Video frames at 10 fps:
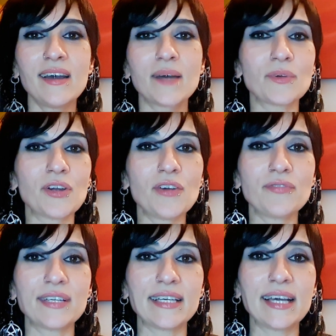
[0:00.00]
I'm going to
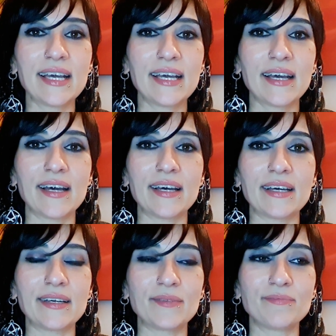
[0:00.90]
hopefully
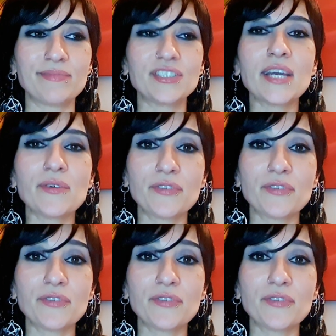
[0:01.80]
share a